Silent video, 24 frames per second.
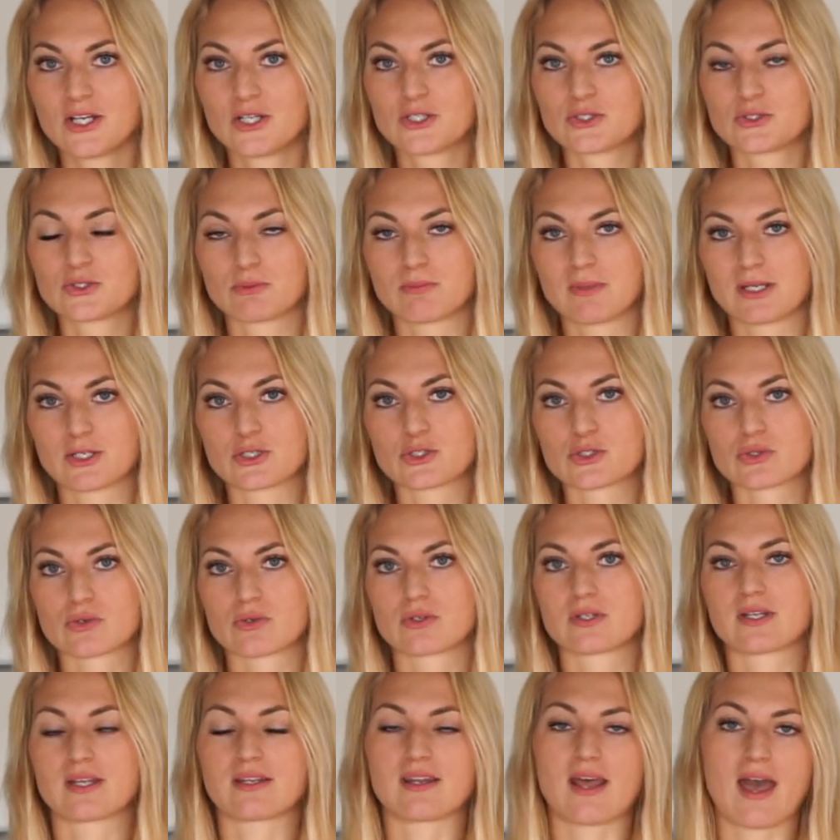to make
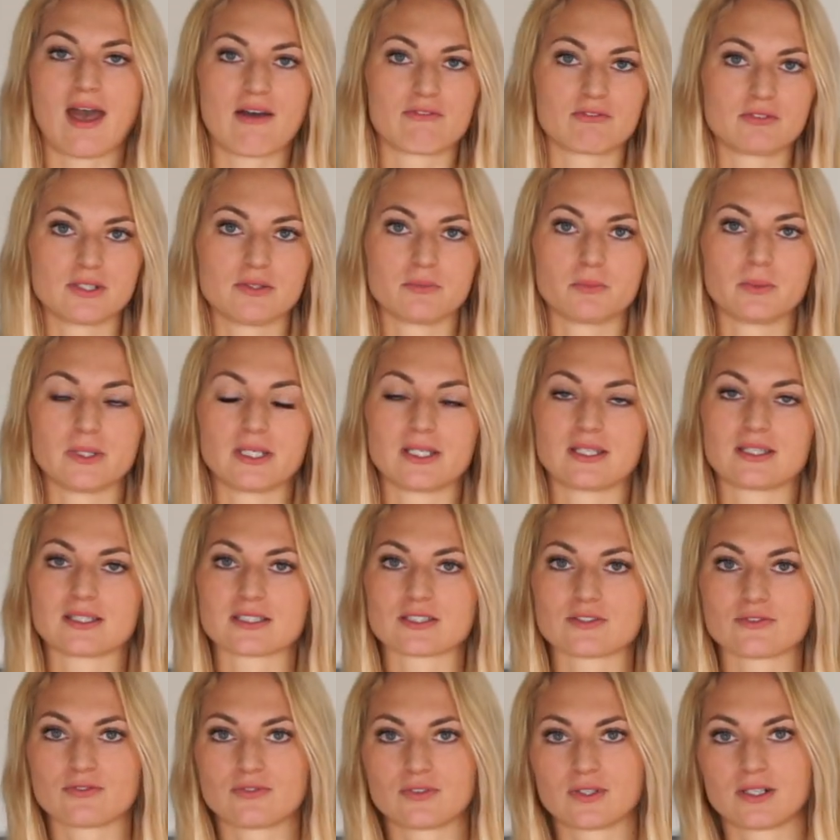sure that every week
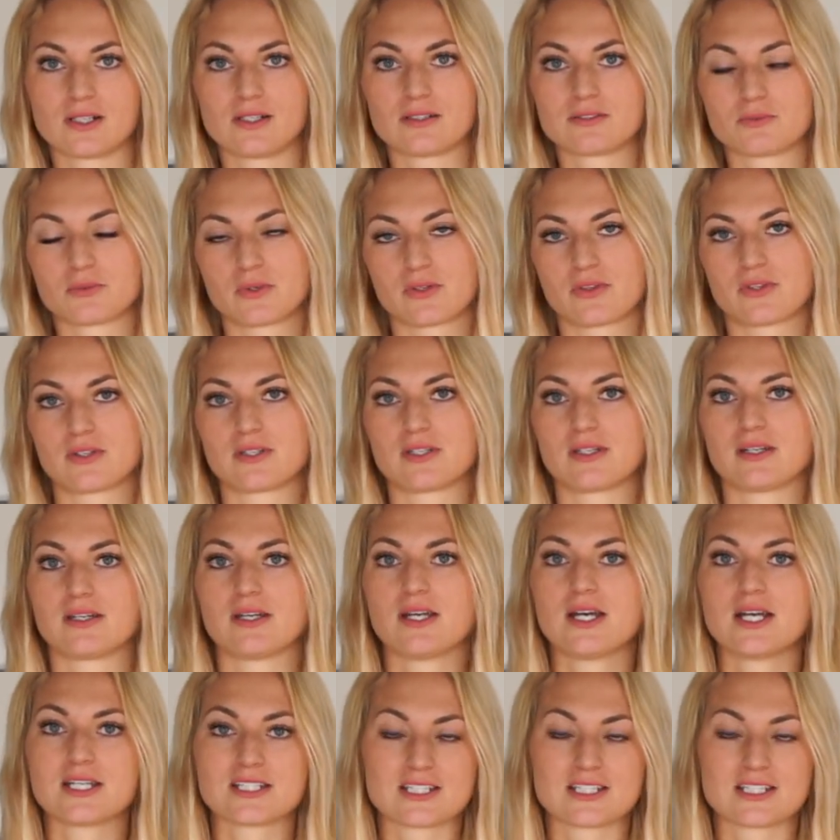is filled with a